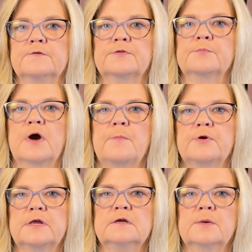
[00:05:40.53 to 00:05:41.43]
if the
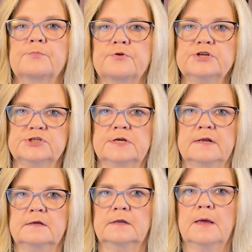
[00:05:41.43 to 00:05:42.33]
property
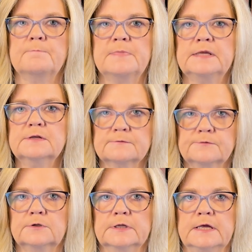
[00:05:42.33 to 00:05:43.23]
appreciated
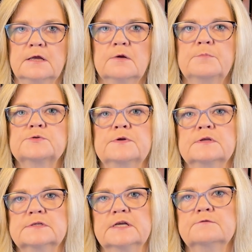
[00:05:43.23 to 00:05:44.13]
meaningfully between
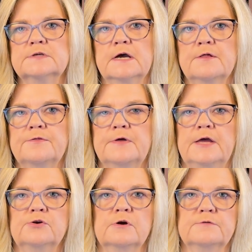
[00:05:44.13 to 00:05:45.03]
the date of death
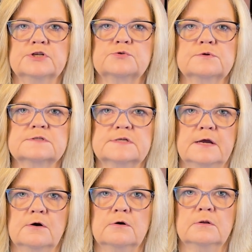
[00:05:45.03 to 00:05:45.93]
and your eventual
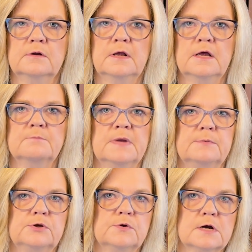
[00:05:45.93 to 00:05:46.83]
sale,
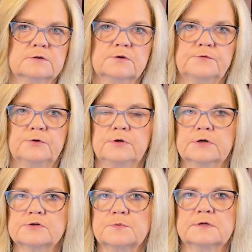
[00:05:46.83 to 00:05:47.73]
maybe you held it a few
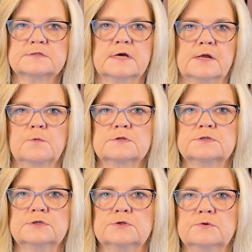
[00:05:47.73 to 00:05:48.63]
years while deciding what to
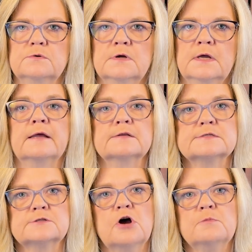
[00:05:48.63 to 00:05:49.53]
do, an
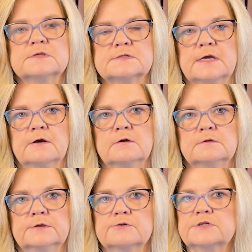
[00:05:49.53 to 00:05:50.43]
installment sale
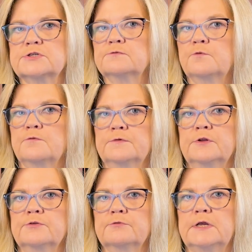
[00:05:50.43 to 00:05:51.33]
under Section
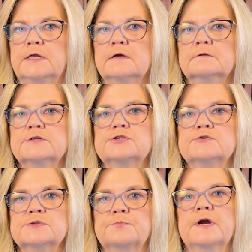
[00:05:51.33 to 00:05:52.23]
453 lets you
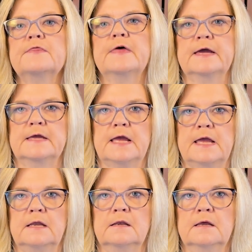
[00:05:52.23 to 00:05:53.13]
spread that
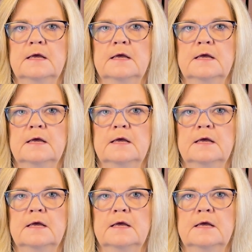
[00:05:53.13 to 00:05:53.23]
gain